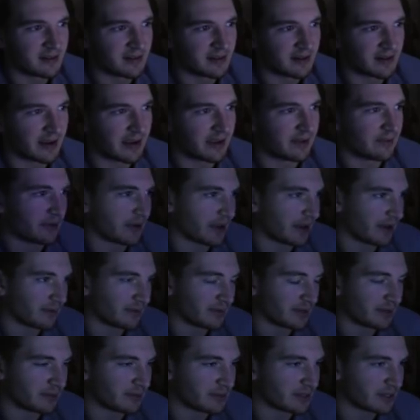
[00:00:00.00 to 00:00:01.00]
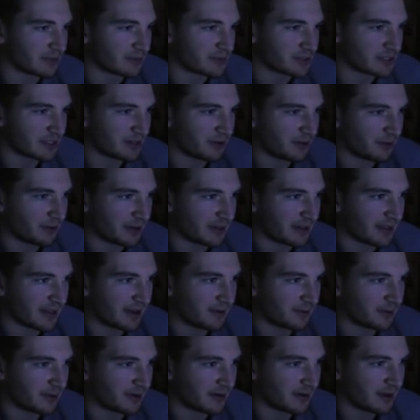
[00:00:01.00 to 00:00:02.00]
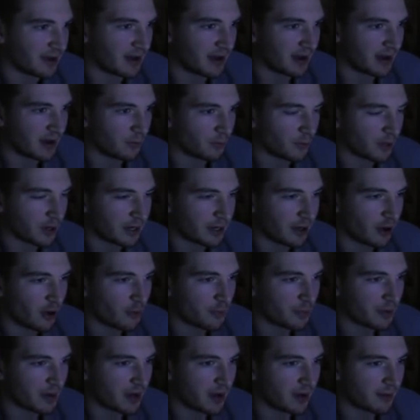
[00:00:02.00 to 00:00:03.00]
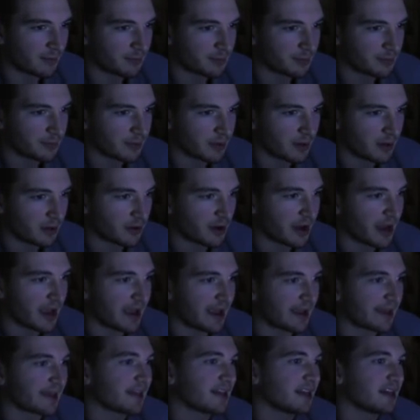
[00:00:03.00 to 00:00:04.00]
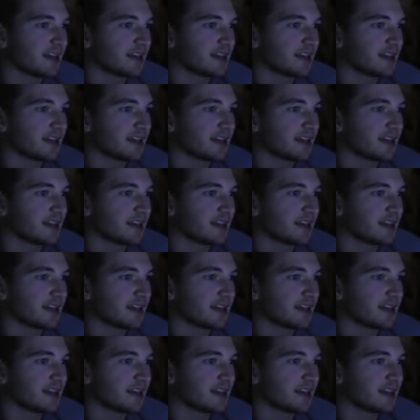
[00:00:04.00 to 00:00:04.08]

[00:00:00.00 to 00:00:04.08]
Okay, yeah, there, there was no one in that one. Uh, we're gonna open up, okay,